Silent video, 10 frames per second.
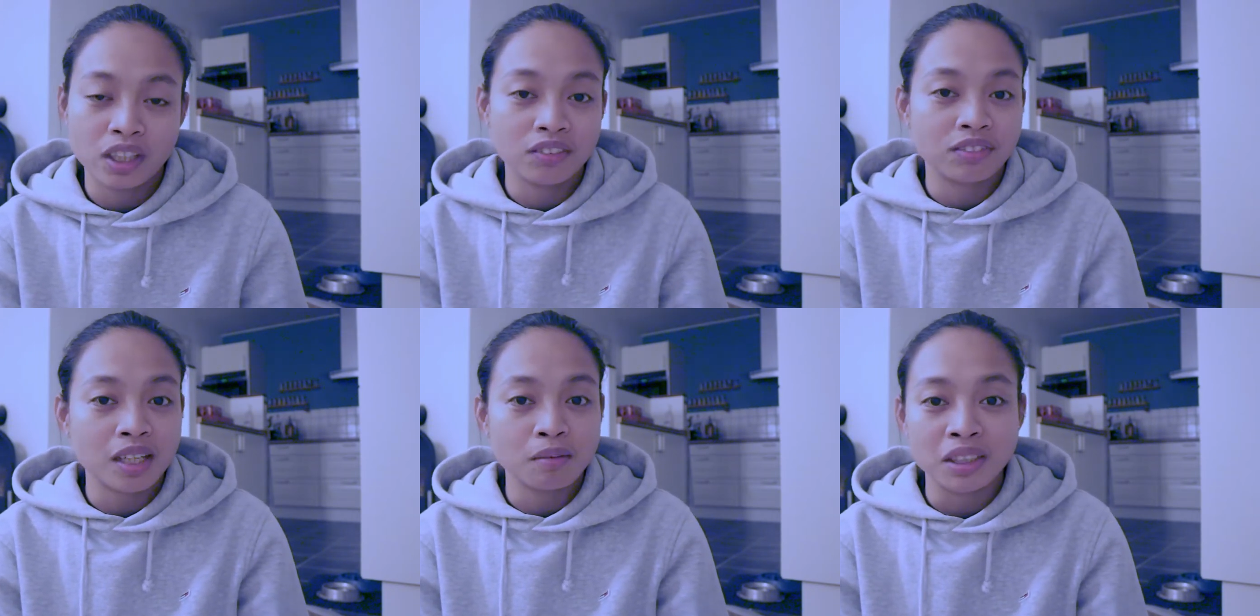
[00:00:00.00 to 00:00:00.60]

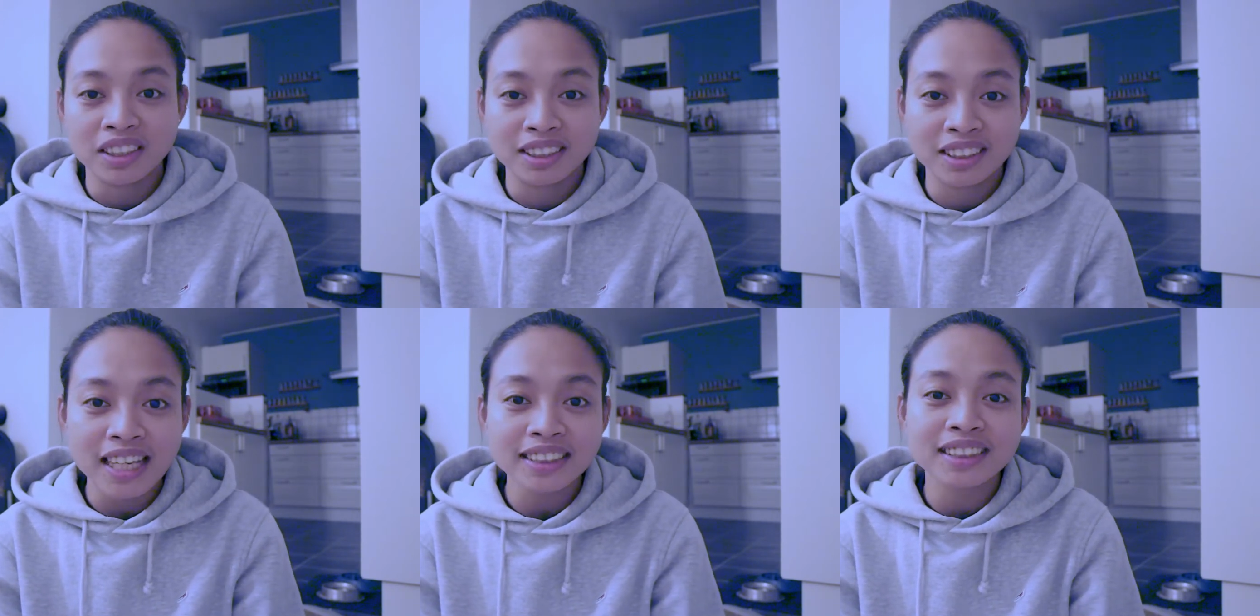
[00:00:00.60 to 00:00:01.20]
If they means
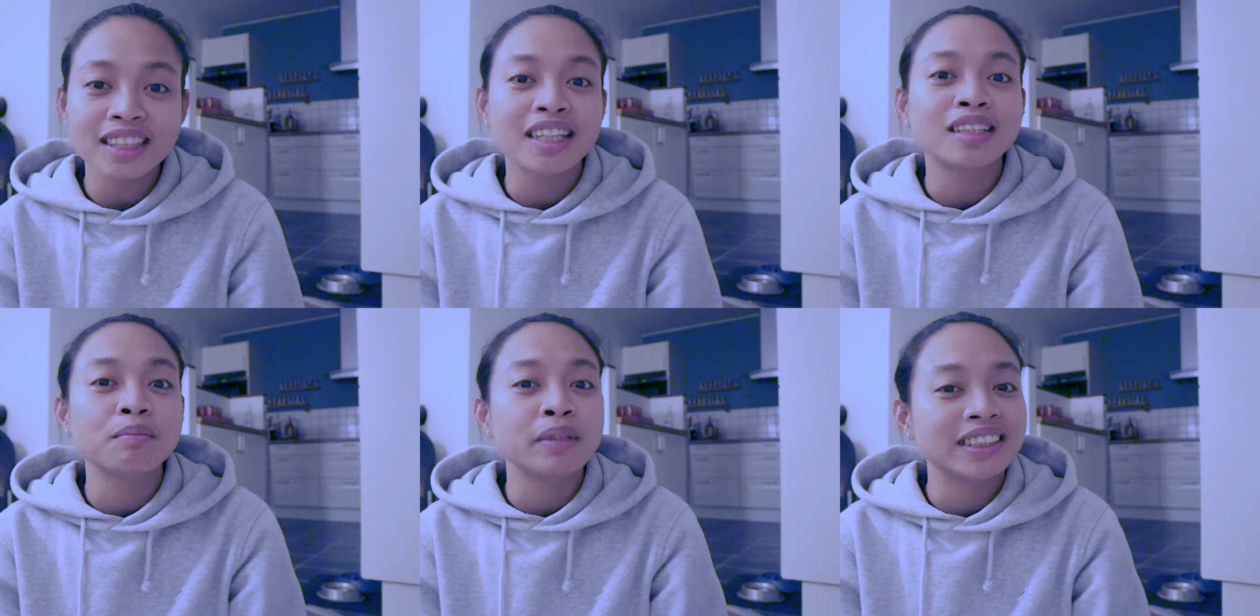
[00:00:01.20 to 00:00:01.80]
yes,
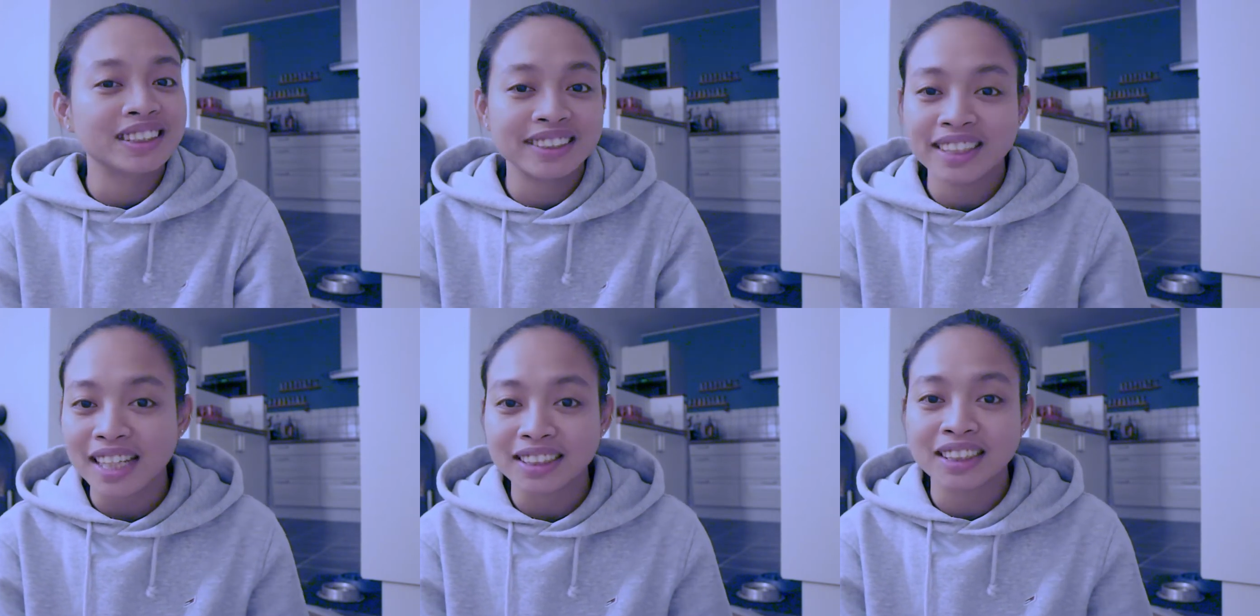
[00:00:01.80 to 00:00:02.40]
it means
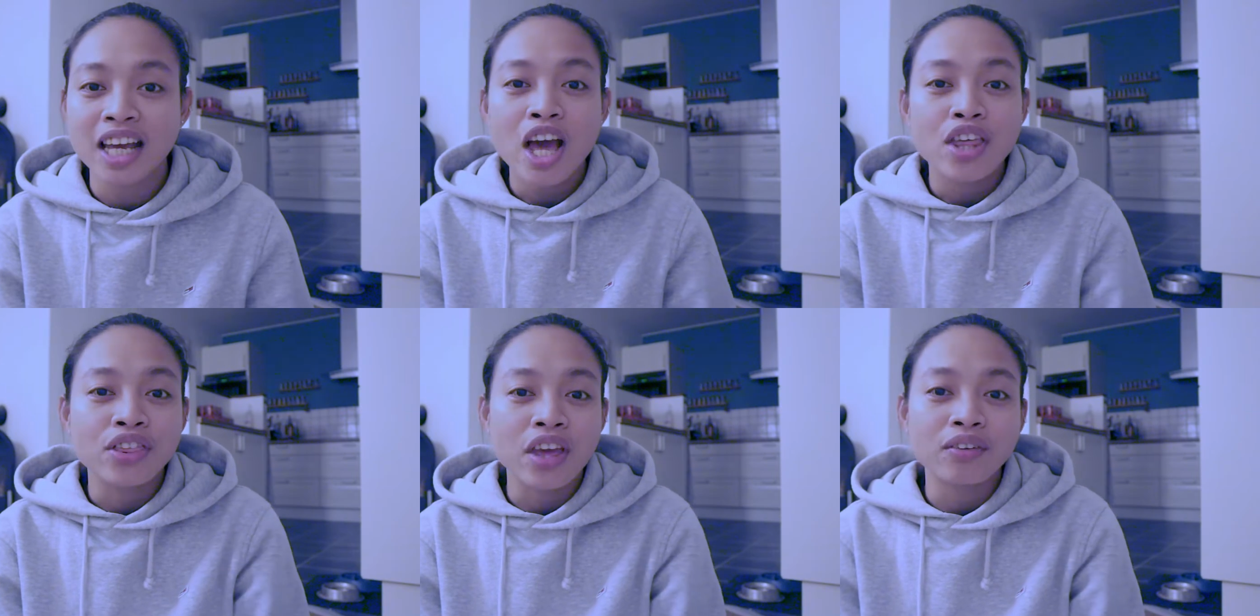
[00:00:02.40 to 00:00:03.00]
yes.
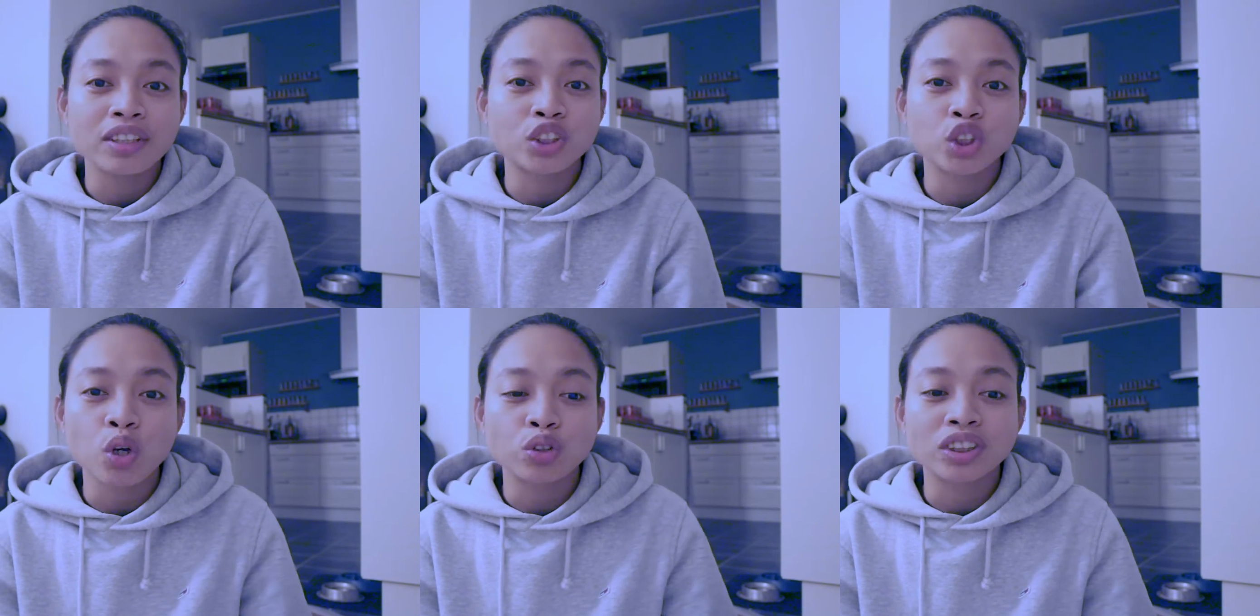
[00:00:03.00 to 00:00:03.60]
There is
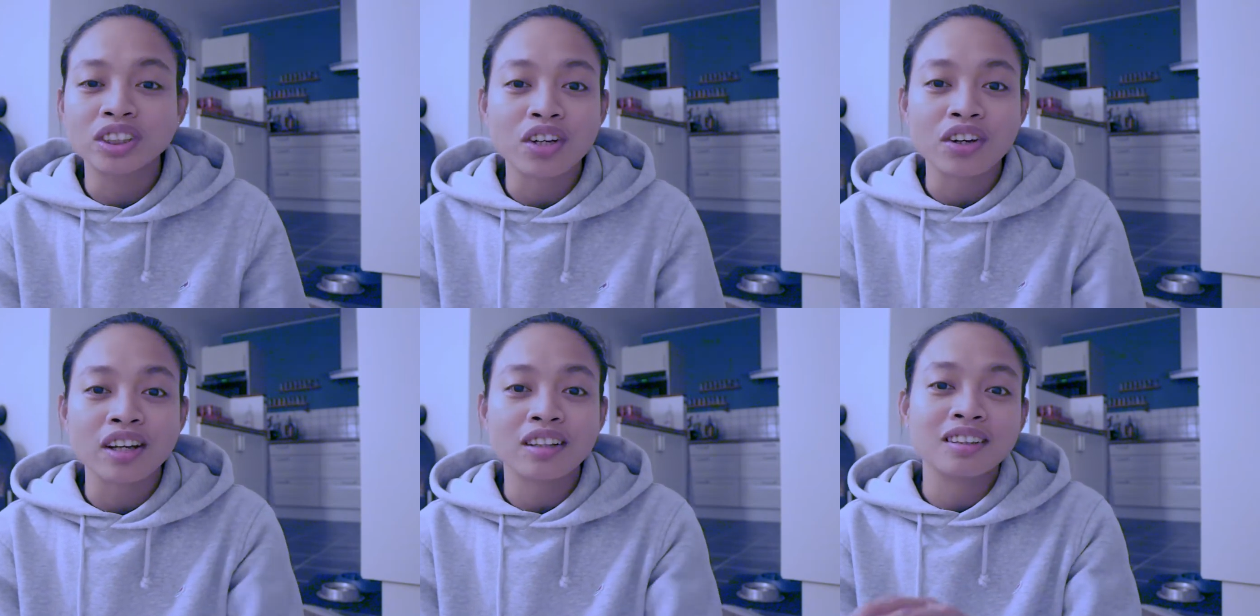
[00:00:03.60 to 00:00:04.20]
no
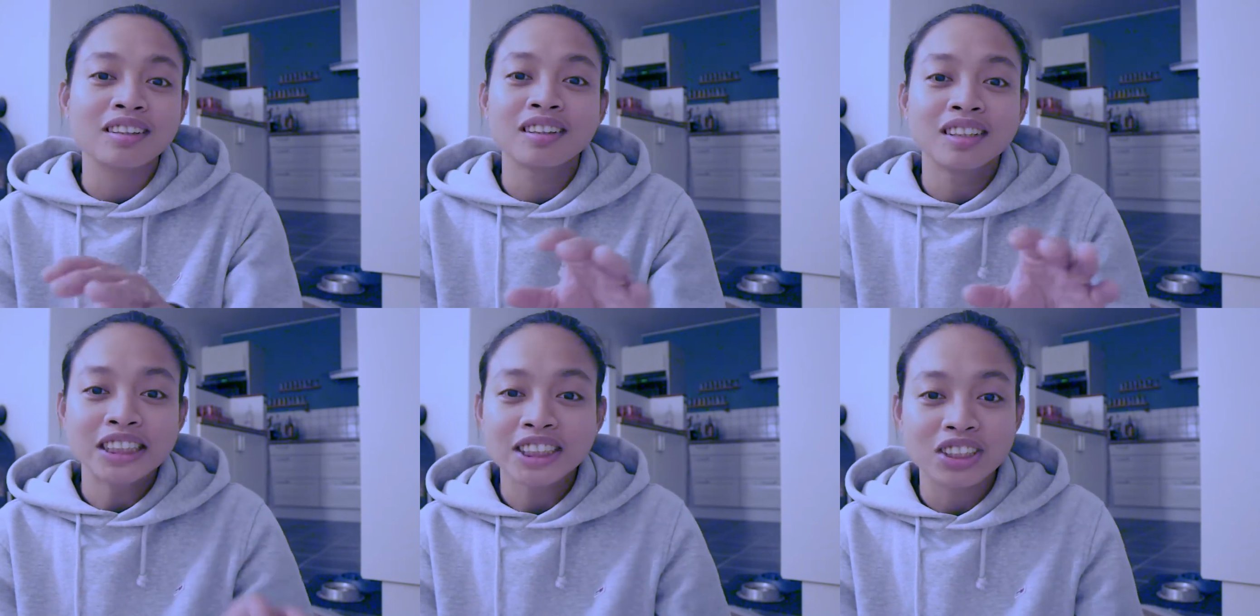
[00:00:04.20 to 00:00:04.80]

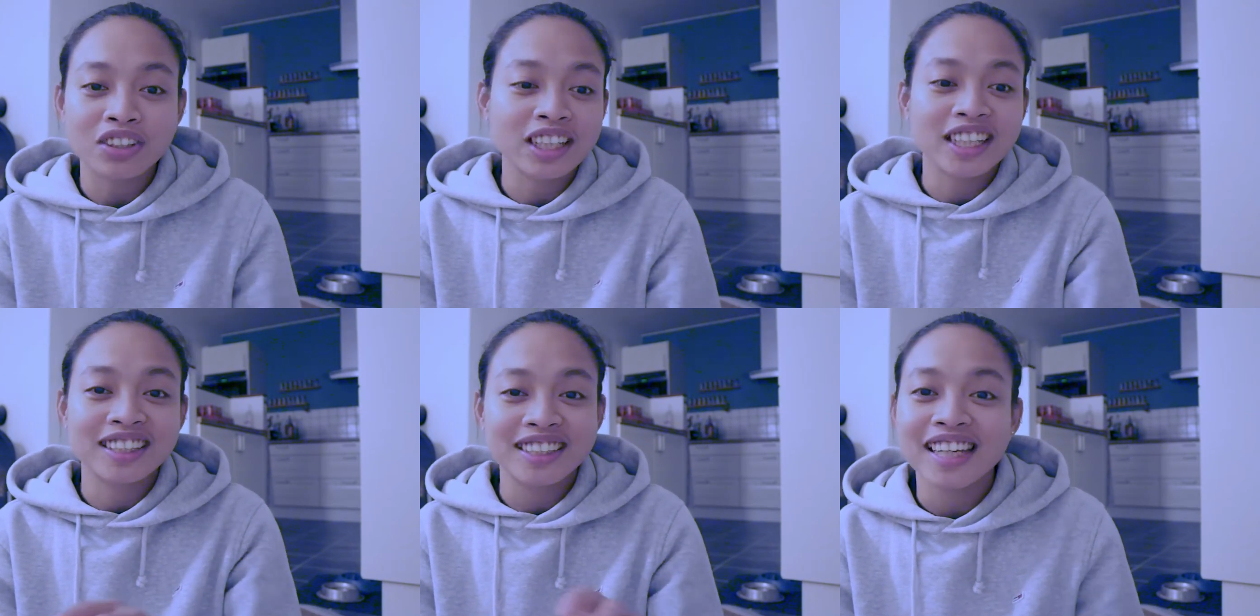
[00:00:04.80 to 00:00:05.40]

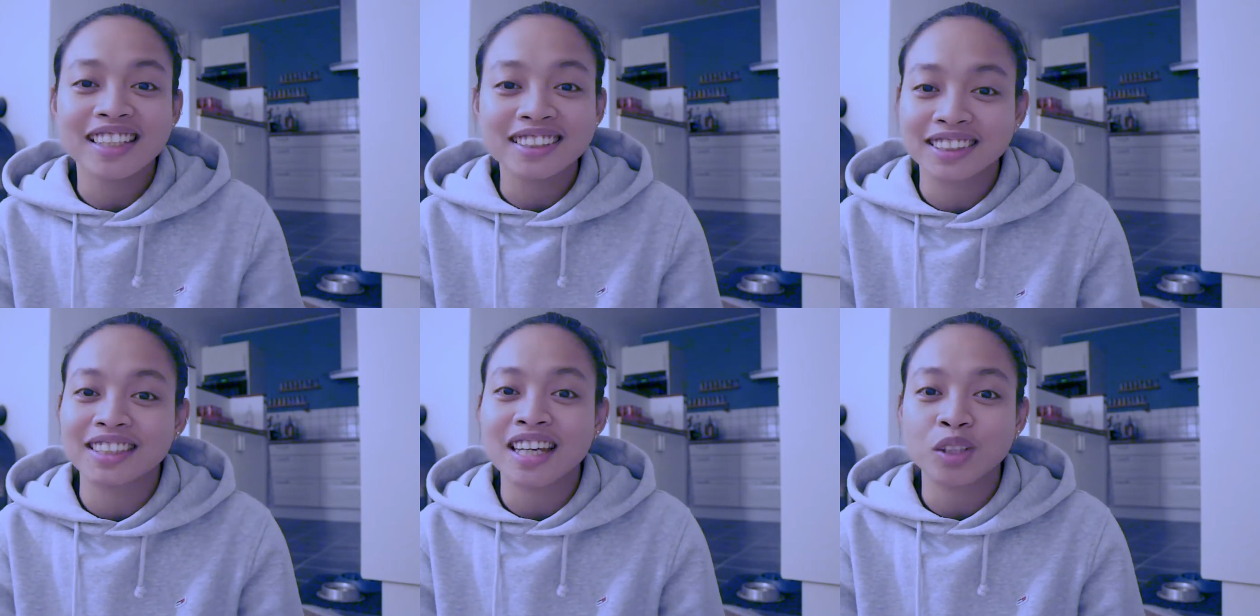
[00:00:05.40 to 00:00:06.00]
circly
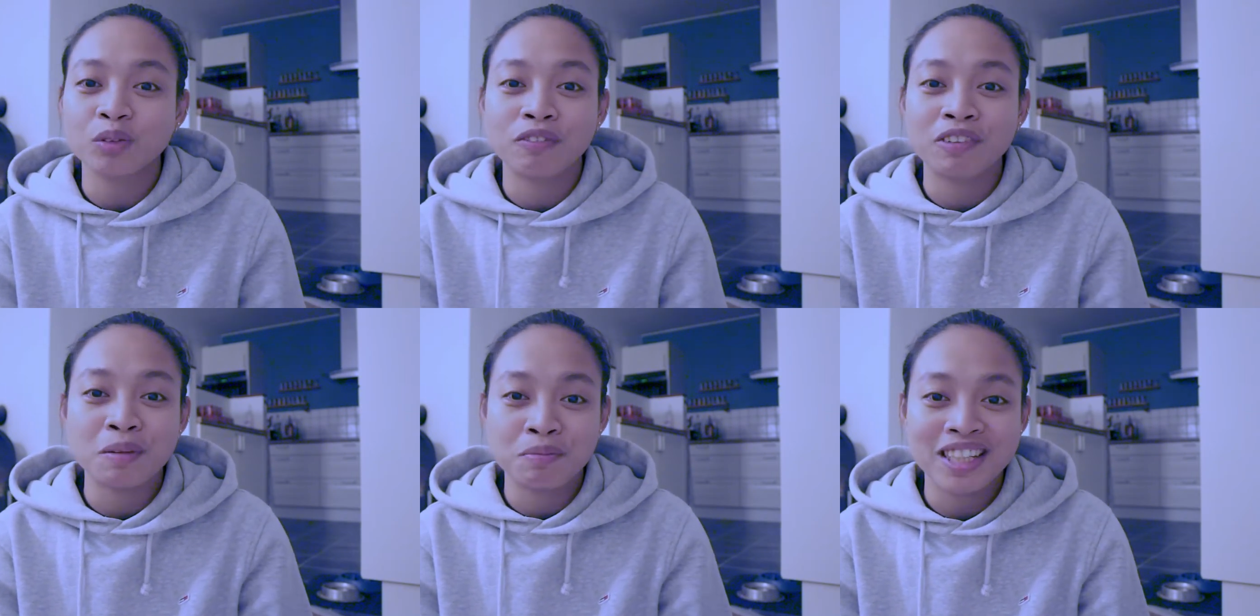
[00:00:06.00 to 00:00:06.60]
things that we
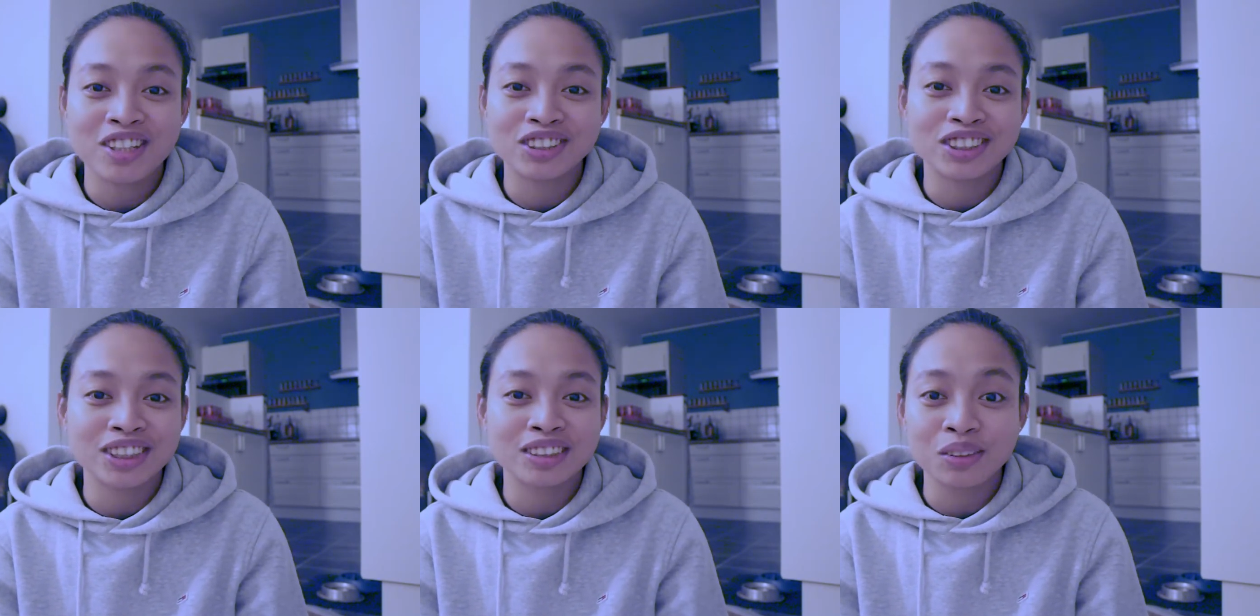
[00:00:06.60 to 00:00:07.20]

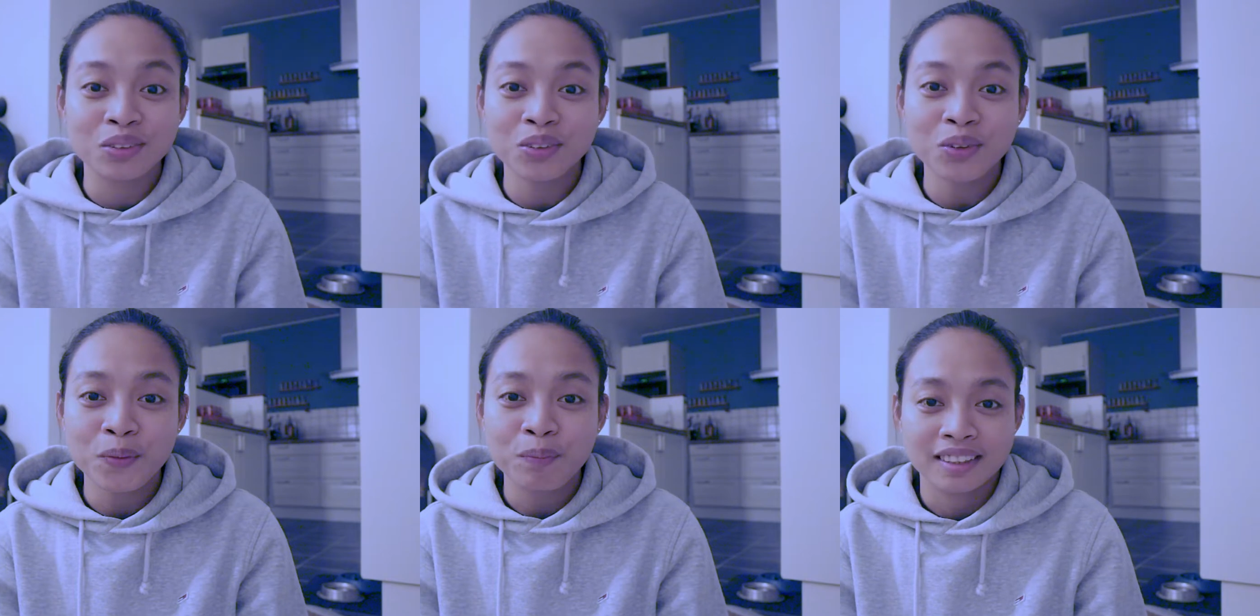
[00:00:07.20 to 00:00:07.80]
Filipinos do.